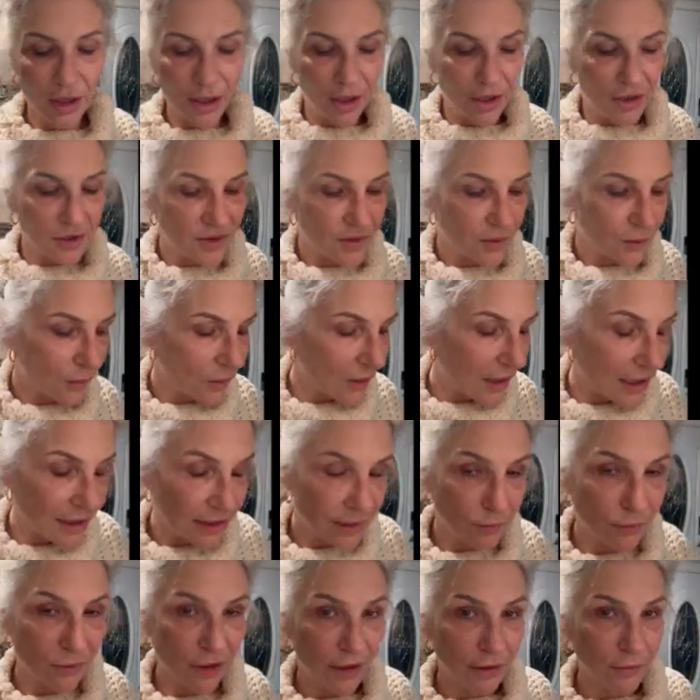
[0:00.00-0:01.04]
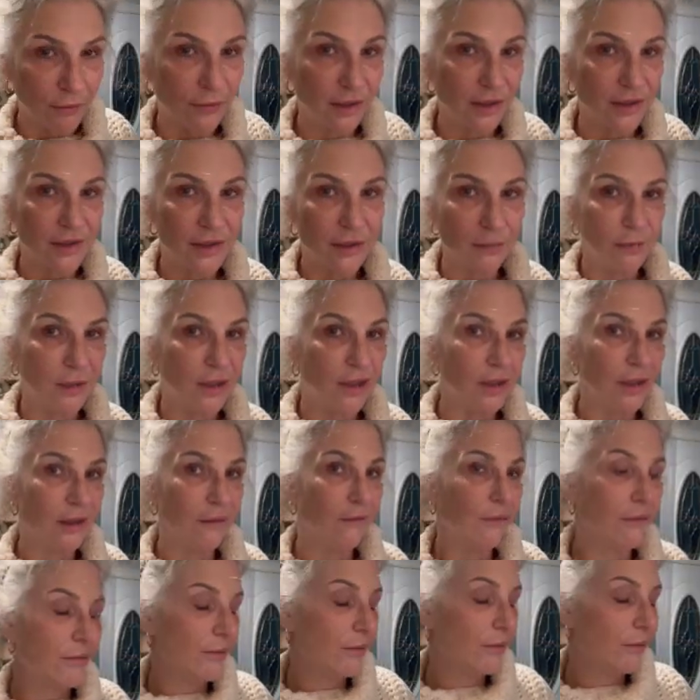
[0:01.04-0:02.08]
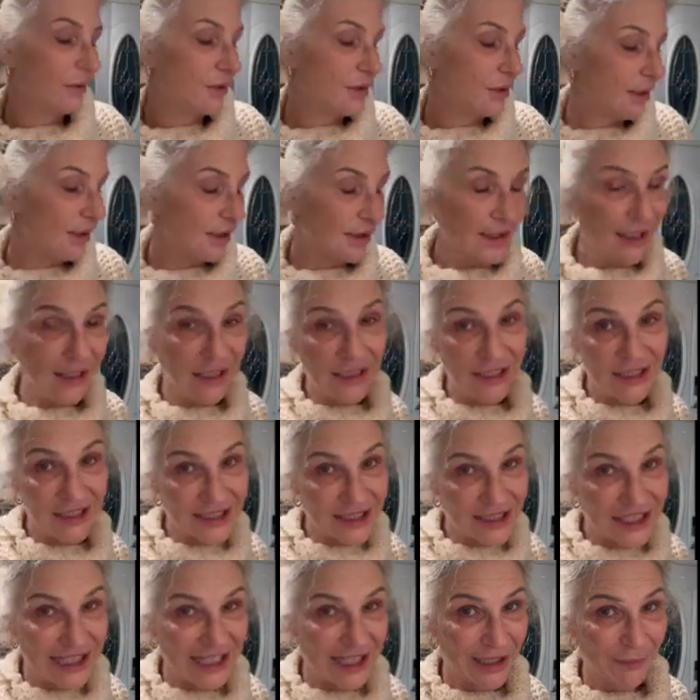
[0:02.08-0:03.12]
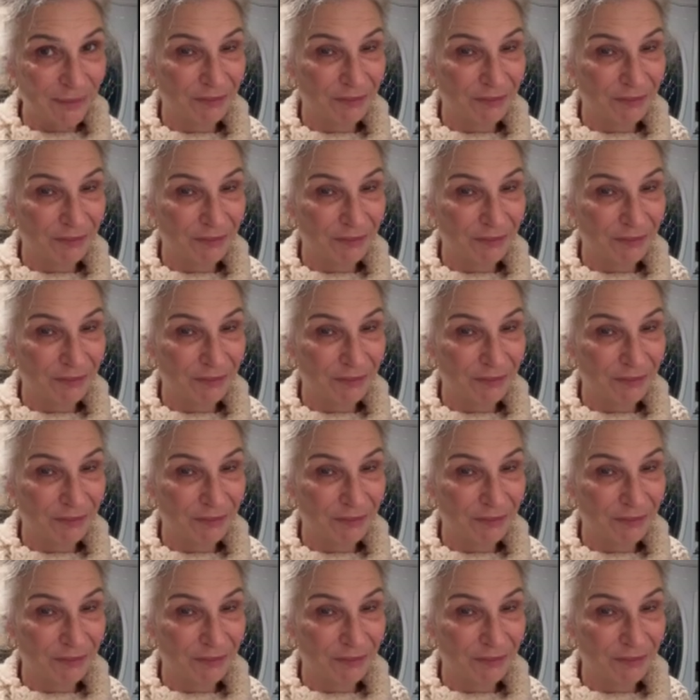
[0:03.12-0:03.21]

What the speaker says: So that's my recipe for today's